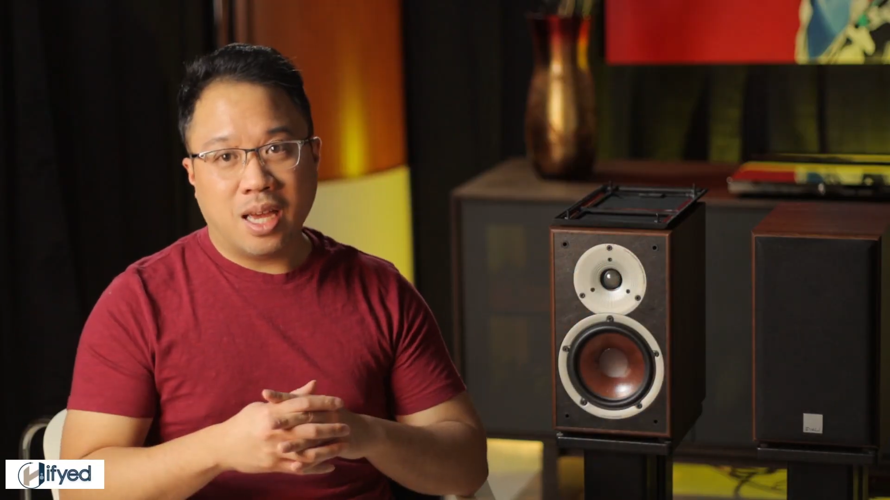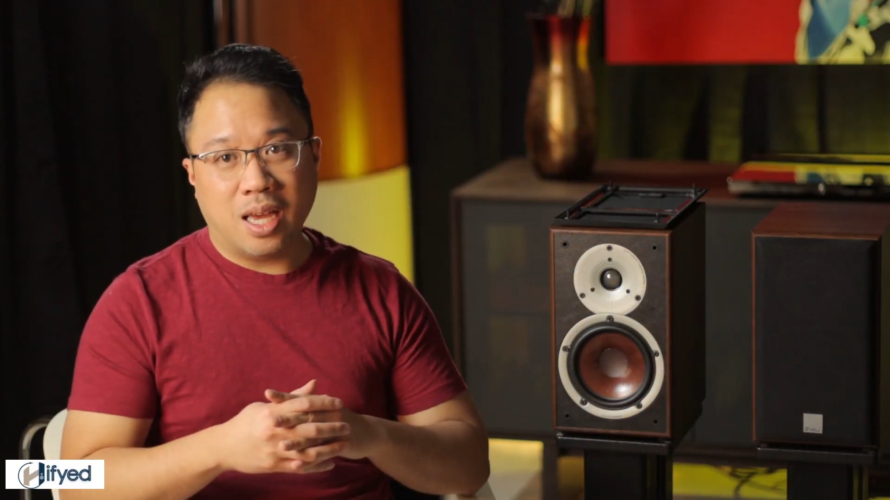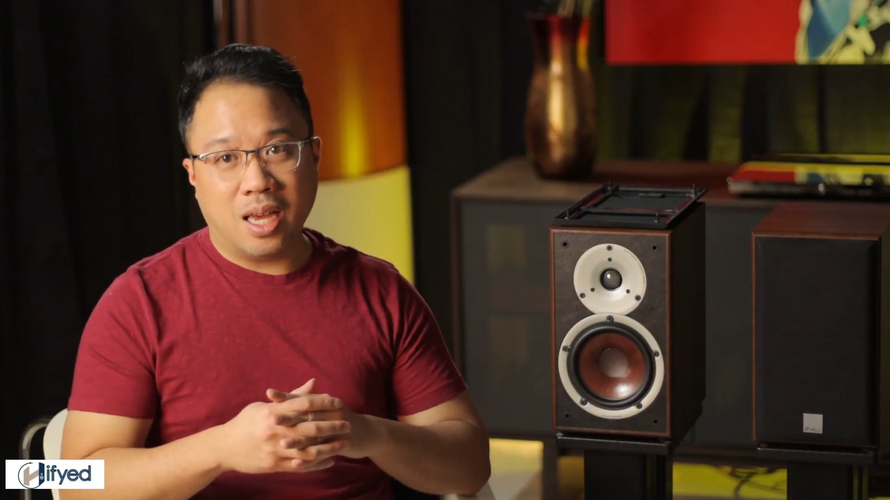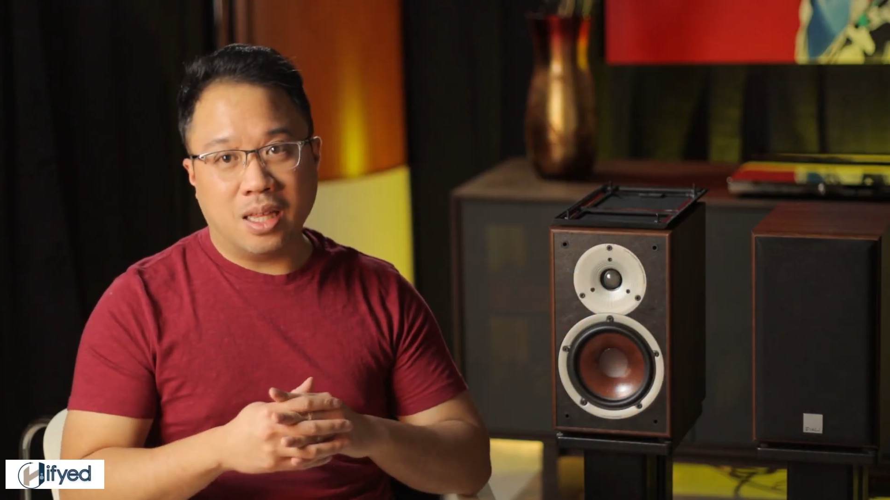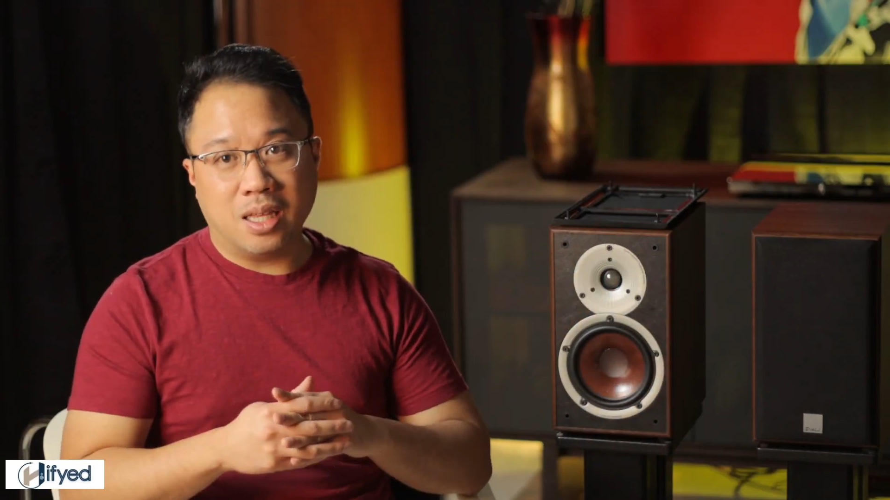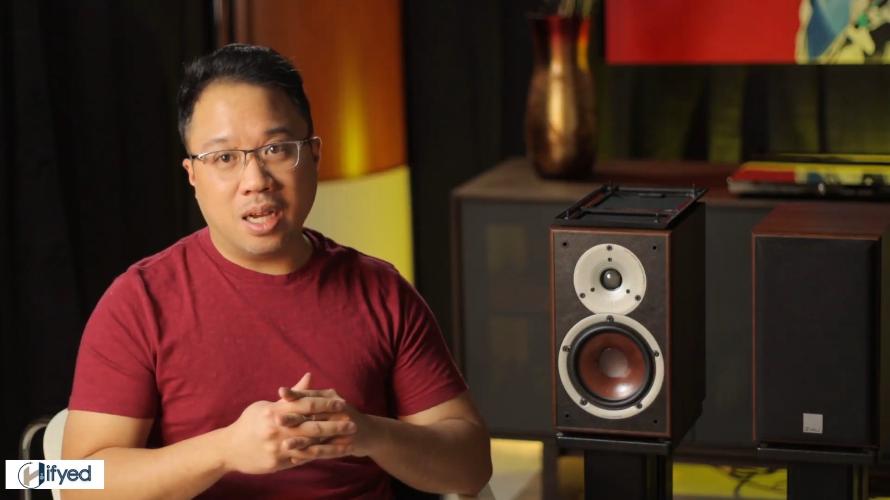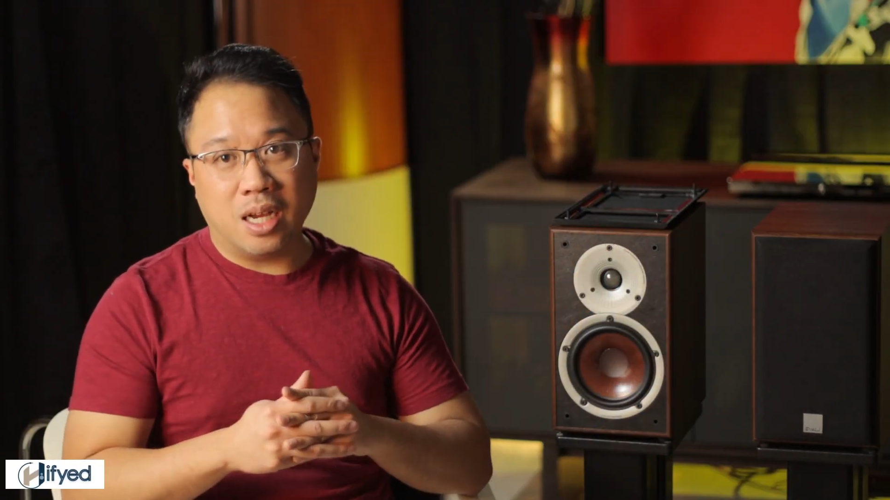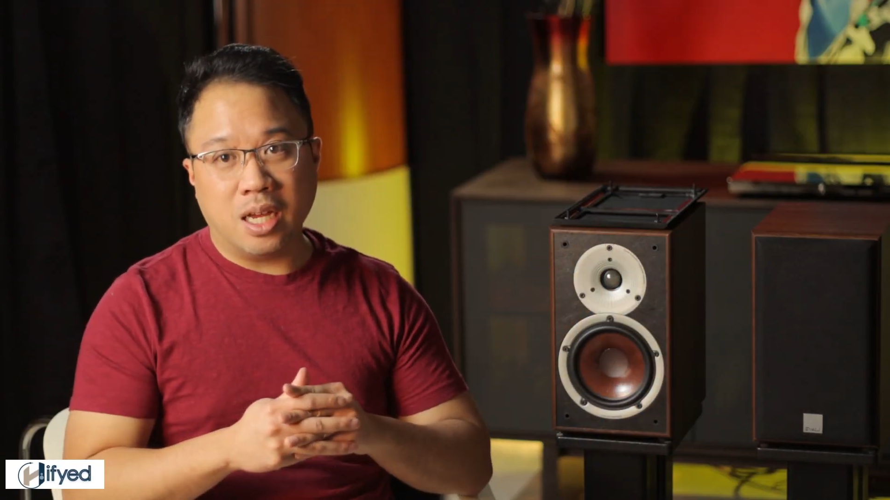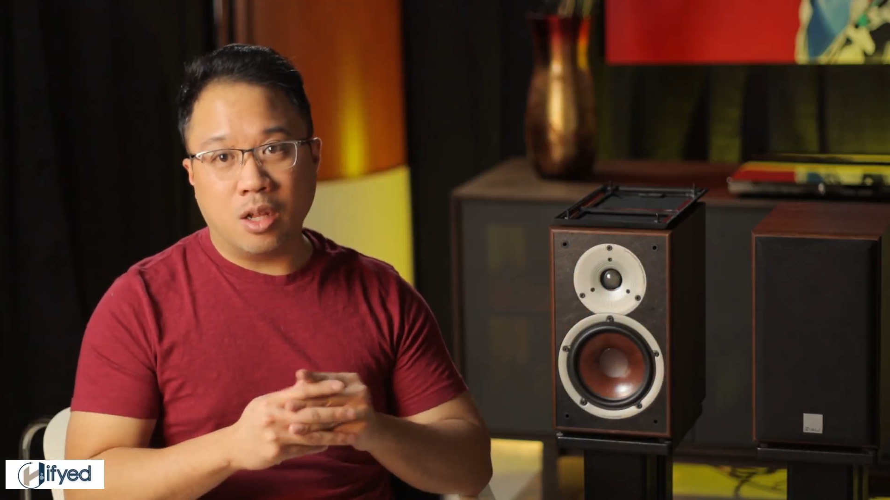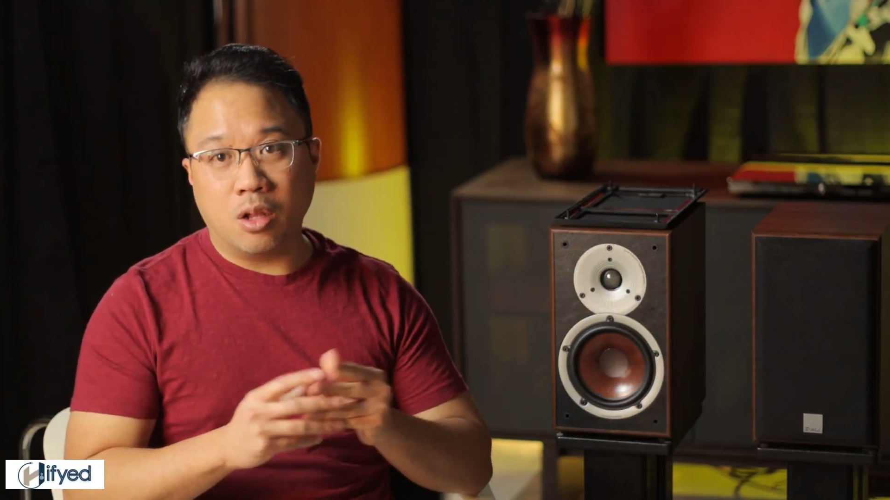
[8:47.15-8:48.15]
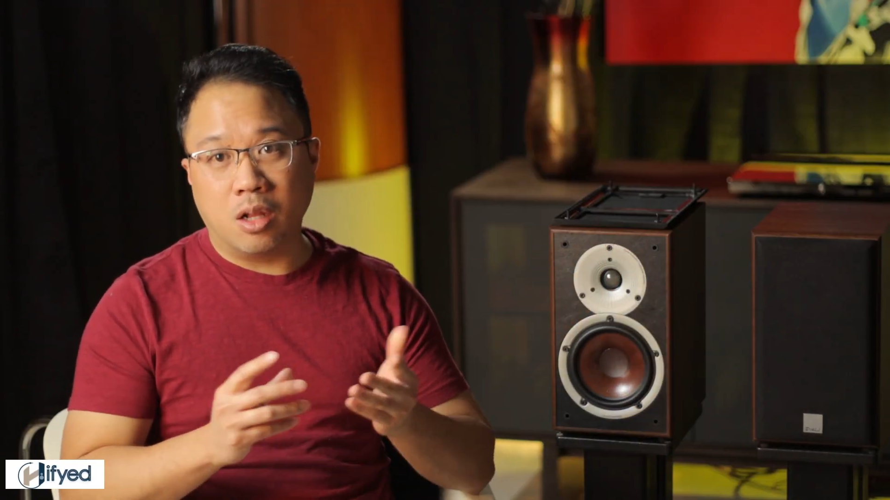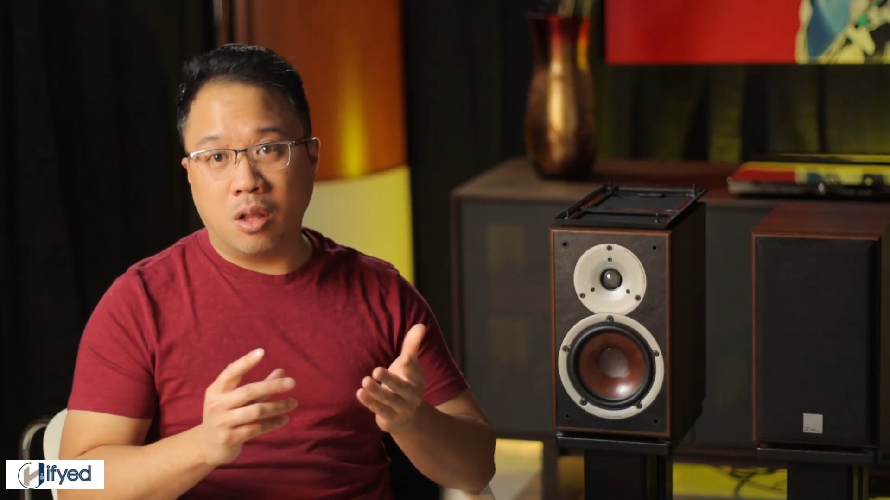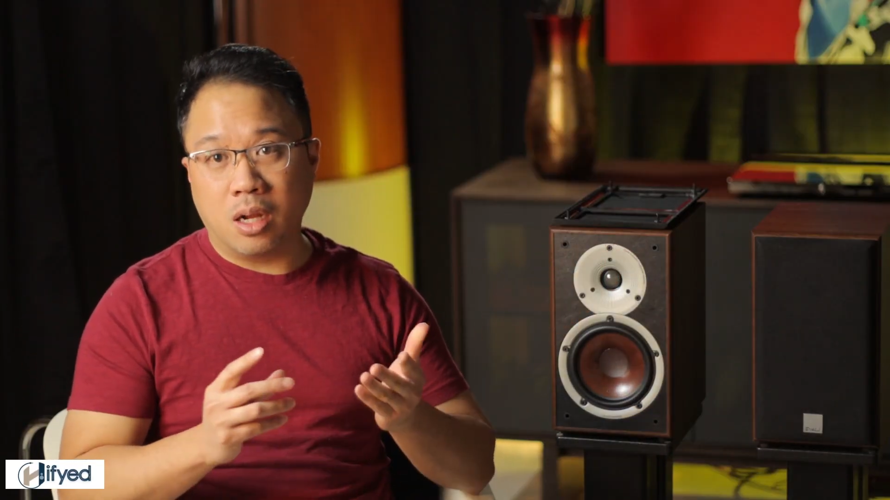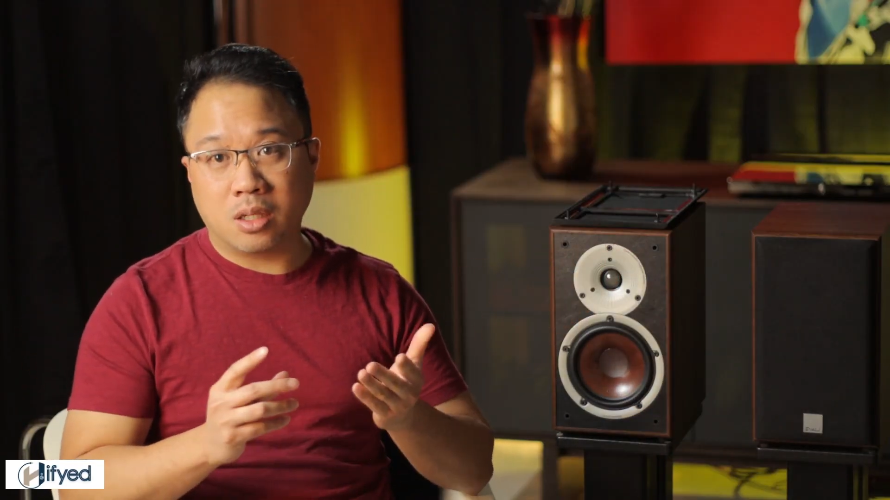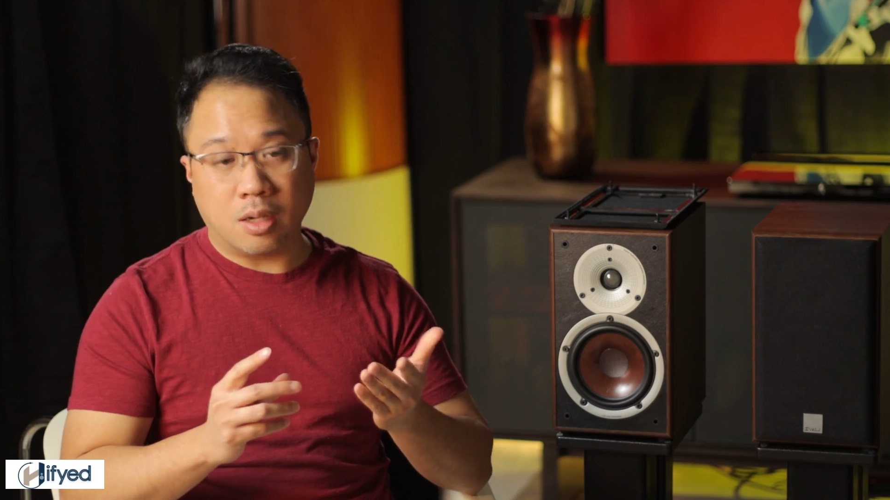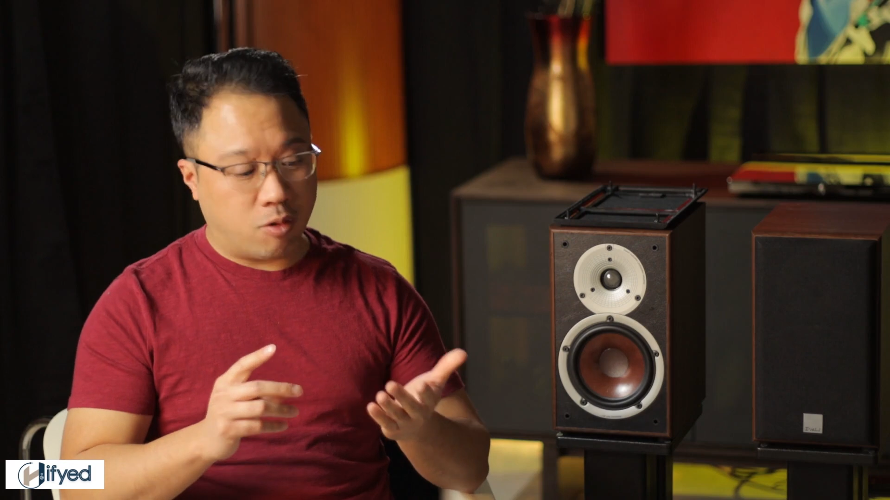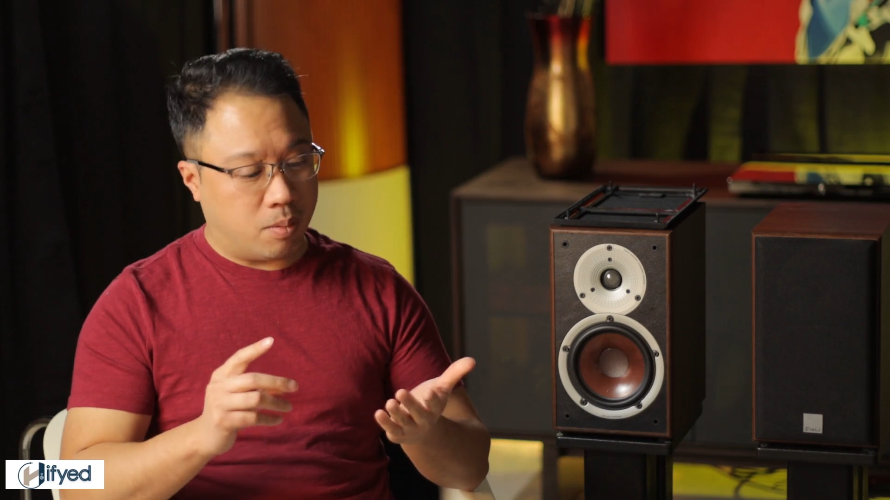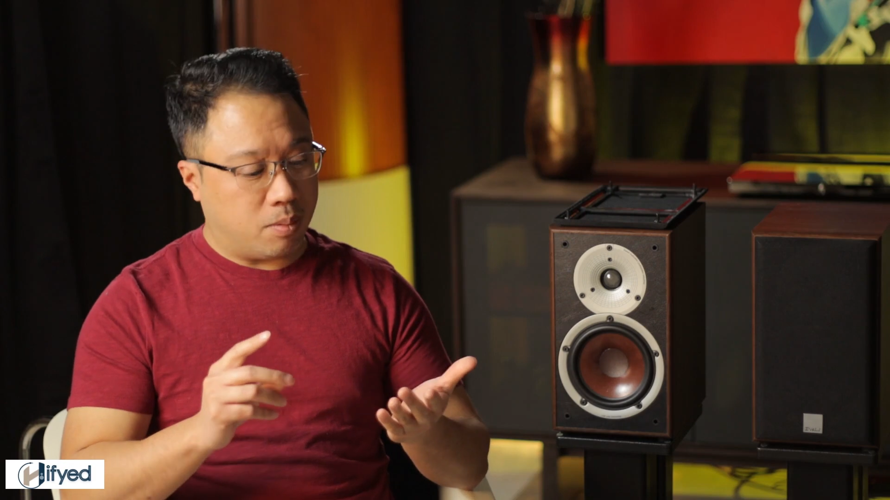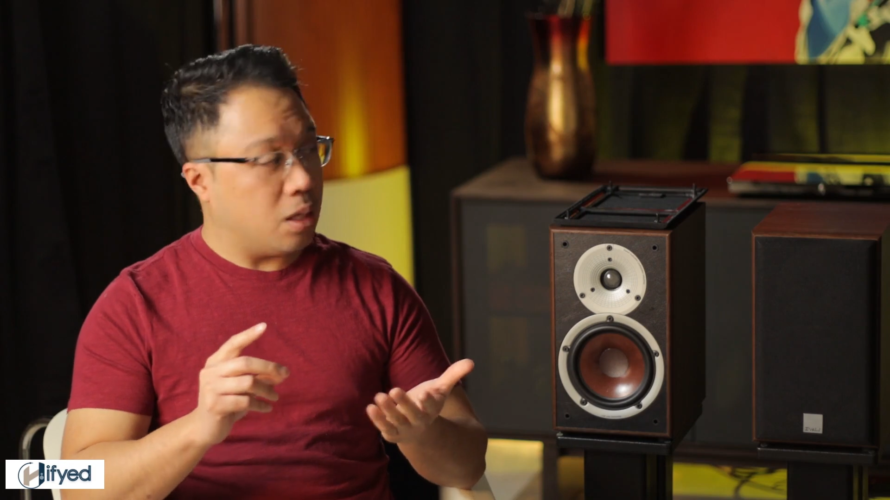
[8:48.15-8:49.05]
And a lot of stuff from